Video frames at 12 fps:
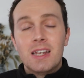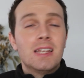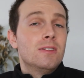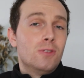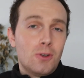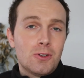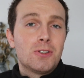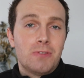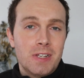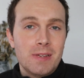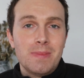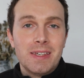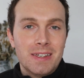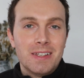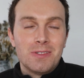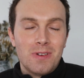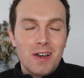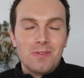And it looks creamy
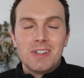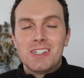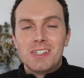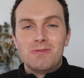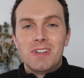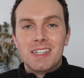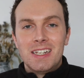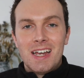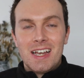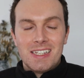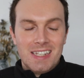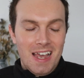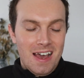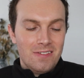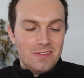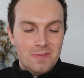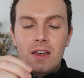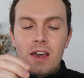as well, which is really nice to
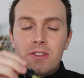have.